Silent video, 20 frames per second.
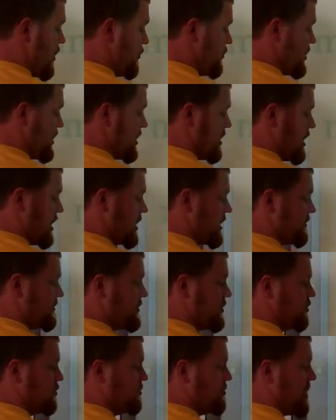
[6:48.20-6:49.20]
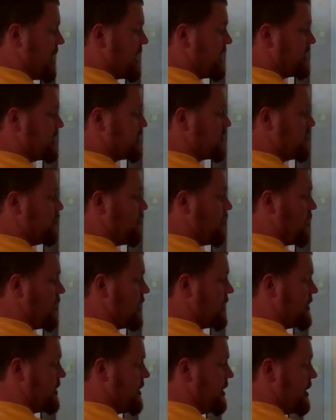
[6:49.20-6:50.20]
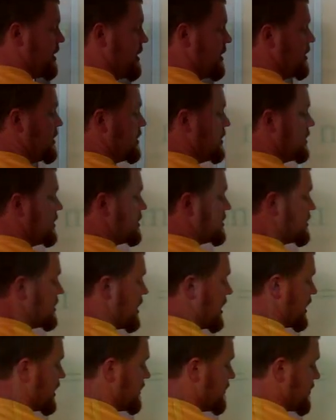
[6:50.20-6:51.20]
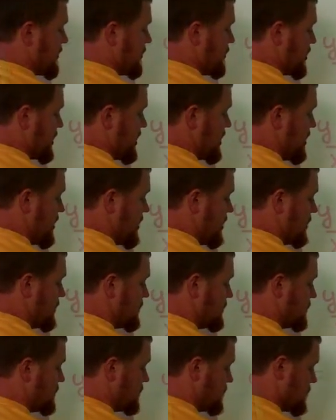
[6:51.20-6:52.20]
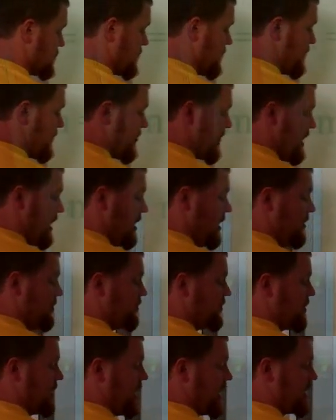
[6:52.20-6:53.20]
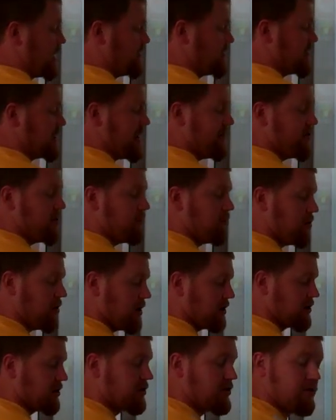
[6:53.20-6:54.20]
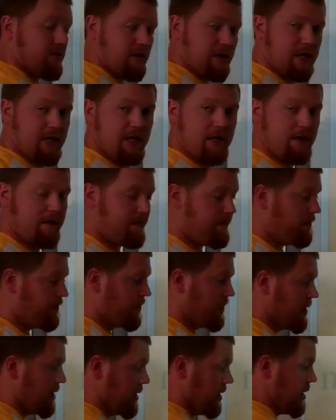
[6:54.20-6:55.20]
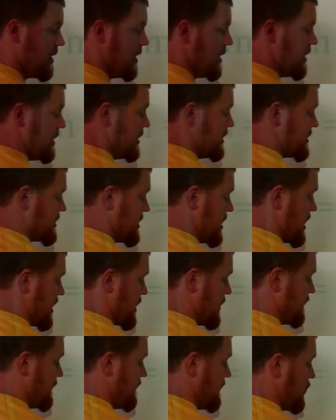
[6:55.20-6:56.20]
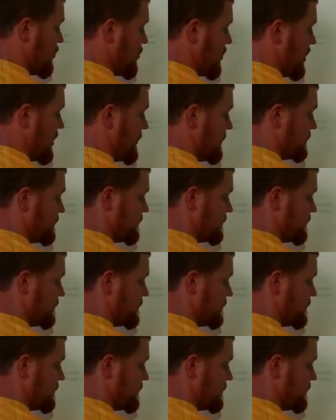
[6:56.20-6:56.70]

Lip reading: We get negative 2 minus 1 is negative 3. Negative 7 plus 3 is negative 4.